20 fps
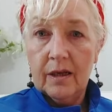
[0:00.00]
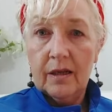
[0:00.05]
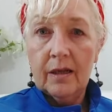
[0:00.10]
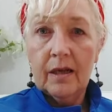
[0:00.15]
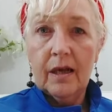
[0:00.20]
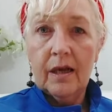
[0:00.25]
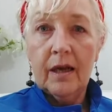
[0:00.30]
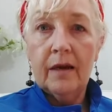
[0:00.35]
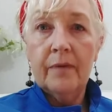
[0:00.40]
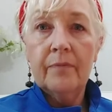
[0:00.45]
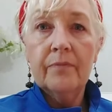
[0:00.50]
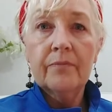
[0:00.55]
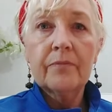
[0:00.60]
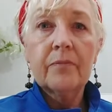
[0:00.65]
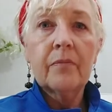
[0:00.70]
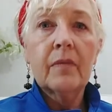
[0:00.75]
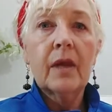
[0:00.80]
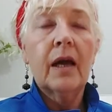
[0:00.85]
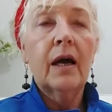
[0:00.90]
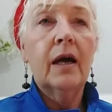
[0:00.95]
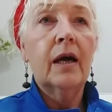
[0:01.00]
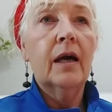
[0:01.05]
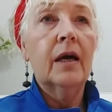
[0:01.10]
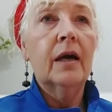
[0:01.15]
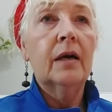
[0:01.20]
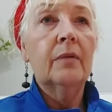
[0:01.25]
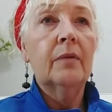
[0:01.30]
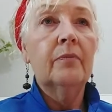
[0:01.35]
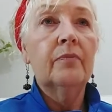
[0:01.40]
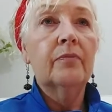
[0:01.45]
Yeah.
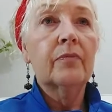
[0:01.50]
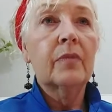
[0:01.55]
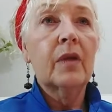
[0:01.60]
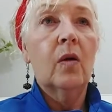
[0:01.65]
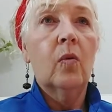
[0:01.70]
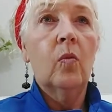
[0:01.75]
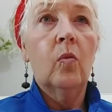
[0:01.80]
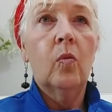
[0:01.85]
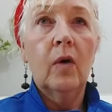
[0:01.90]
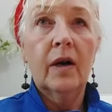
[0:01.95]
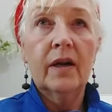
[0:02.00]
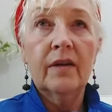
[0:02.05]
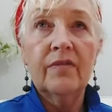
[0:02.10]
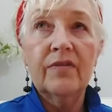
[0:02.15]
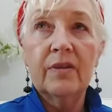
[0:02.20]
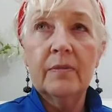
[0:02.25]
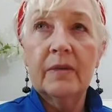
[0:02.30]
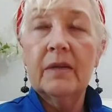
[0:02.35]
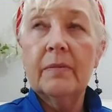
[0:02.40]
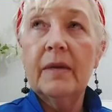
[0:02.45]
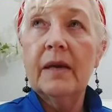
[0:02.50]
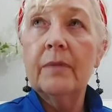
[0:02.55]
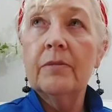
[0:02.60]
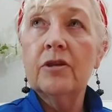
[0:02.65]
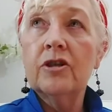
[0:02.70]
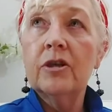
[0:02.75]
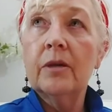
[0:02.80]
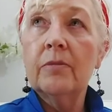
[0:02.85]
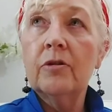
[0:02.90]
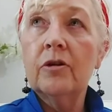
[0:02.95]
One of them in the
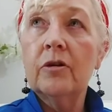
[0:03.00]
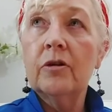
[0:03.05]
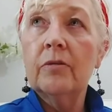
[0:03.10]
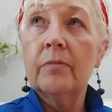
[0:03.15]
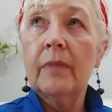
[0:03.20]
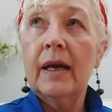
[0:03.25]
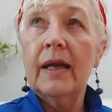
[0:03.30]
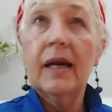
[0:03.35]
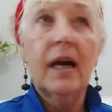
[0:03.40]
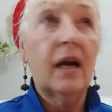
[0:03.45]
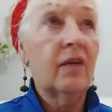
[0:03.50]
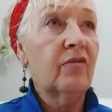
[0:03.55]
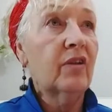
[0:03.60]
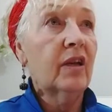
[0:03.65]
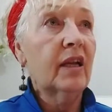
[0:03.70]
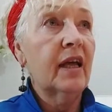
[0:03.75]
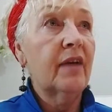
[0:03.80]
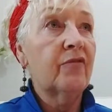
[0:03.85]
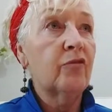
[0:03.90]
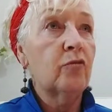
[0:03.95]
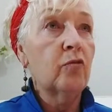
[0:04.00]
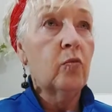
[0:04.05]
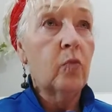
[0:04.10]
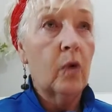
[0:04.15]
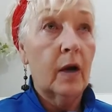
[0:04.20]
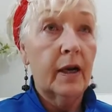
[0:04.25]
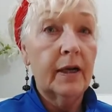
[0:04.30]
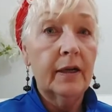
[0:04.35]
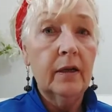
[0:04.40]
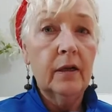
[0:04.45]
membership group might have a level
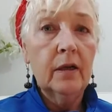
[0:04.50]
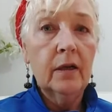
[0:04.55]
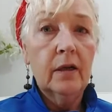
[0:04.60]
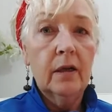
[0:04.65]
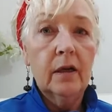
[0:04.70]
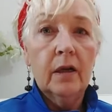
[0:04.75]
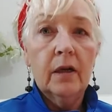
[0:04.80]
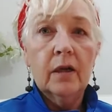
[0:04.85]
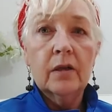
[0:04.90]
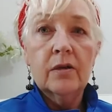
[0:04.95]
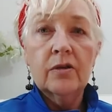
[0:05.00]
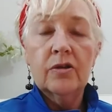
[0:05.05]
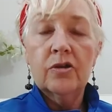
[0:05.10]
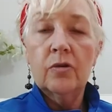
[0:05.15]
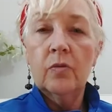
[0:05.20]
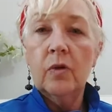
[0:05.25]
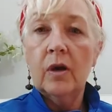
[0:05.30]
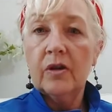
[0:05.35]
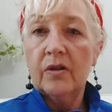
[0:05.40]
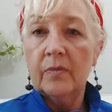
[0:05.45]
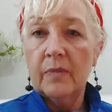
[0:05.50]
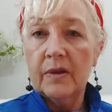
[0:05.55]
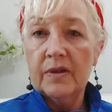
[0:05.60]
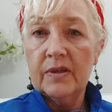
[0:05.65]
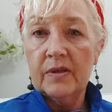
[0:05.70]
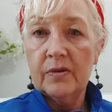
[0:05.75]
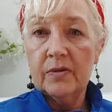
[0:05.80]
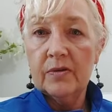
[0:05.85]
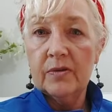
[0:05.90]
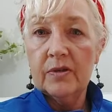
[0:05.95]
1 to work the
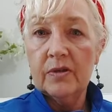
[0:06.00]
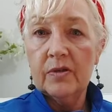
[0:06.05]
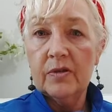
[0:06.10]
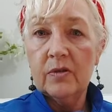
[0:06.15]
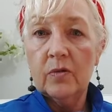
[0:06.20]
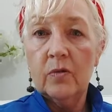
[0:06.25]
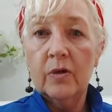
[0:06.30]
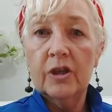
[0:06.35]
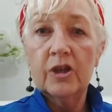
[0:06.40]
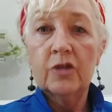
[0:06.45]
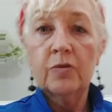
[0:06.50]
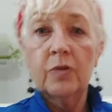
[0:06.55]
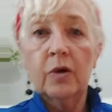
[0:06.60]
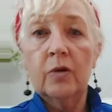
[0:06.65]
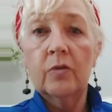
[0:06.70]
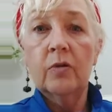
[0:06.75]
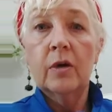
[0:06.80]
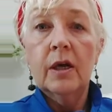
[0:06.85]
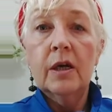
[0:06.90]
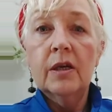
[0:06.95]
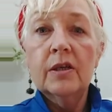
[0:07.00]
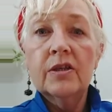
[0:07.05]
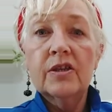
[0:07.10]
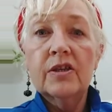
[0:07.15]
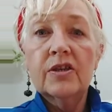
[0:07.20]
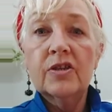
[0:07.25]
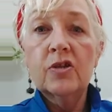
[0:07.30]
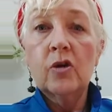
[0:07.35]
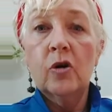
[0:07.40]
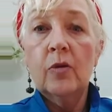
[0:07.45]
muscles, which will
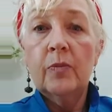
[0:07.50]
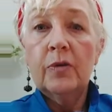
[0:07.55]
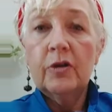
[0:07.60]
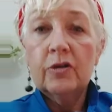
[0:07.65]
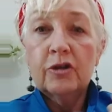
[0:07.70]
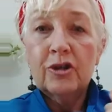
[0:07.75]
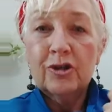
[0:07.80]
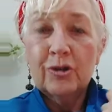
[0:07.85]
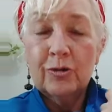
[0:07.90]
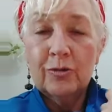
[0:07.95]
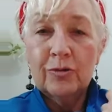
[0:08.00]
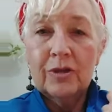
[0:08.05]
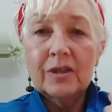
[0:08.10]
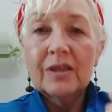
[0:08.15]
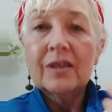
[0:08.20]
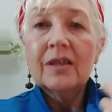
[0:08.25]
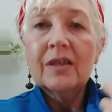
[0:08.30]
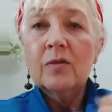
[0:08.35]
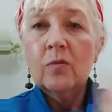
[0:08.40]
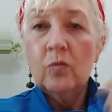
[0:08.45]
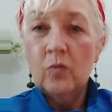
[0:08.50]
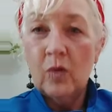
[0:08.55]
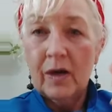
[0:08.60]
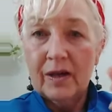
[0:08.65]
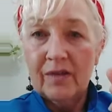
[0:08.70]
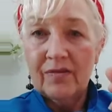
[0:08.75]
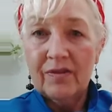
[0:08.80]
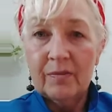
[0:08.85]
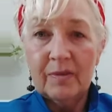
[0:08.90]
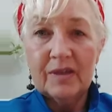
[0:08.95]
stop your shoulders, one
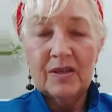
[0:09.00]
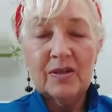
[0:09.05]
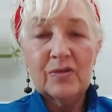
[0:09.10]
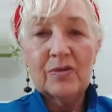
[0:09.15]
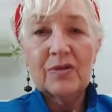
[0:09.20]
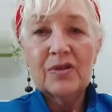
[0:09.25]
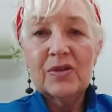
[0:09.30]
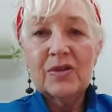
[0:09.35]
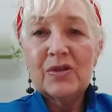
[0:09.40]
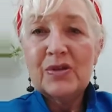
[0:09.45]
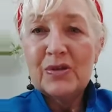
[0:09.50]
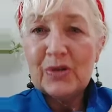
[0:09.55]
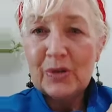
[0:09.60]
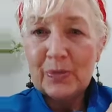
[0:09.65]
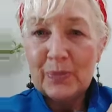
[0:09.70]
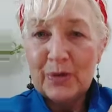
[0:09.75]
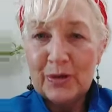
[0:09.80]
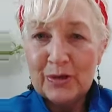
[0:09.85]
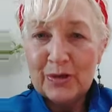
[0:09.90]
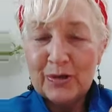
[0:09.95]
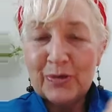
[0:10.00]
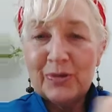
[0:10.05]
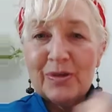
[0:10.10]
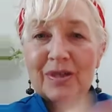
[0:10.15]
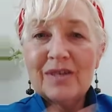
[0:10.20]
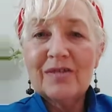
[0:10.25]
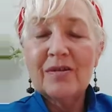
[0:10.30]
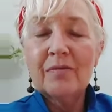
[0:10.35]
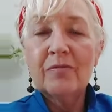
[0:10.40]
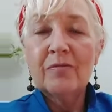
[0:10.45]
of the muscles to stop your
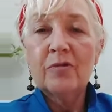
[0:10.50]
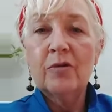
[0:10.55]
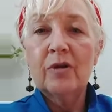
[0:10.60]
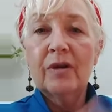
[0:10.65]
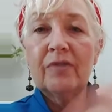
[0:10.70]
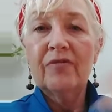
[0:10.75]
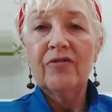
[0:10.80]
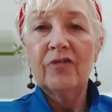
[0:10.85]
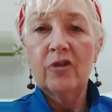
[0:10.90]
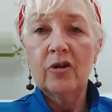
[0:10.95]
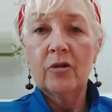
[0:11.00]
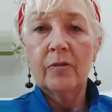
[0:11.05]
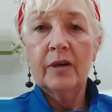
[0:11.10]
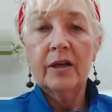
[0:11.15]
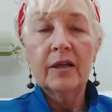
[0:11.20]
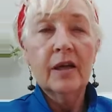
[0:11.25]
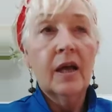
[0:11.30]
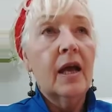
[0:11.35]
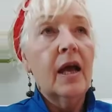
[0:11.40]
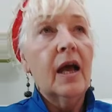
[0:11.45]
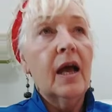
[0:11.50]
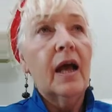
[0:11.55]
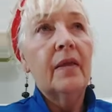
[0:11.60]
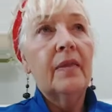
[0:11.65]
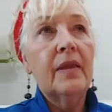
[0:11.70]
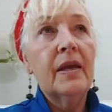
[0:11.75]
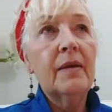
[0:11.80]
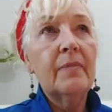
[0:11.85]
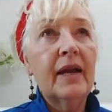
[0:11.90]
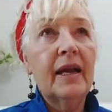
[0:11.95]
shoulders from rolling forward.
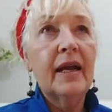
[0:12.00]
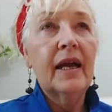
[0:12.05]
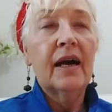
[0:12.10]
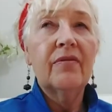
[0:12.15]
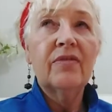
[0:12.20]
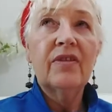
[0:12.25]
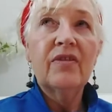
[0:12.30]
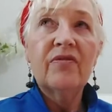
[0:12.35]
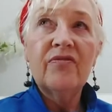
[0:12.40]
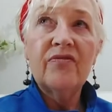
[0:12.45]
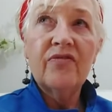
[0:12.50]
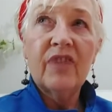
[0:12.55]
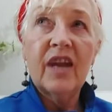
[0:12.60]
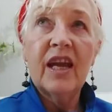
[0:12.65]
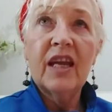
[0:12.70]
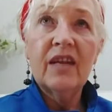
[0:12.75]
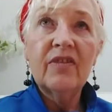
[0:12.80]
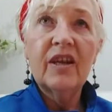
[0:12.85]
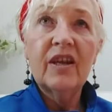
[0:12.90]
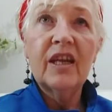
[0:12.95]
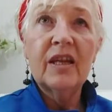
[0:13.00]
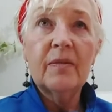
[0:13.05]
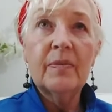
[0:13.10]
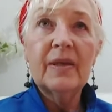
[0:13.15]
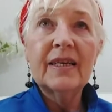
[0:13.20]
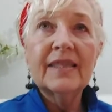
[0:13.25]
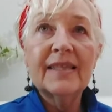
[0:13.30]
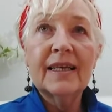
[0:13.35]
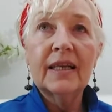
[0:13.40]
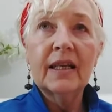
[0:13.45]
And they might have the very, very
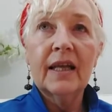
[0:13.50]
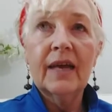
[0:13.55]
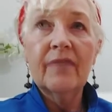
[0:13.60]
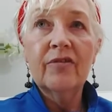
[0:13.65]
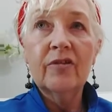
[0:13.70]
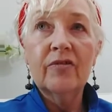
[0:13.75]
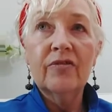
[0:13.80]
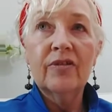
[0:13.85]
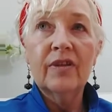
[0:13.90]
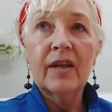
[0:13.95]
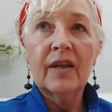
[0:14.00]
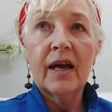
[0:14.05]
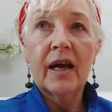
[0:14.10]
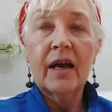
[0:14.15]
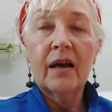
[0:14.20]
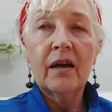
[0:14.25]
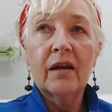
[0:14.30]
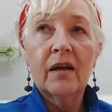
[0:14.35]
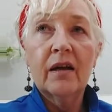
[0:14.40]
basic level for that.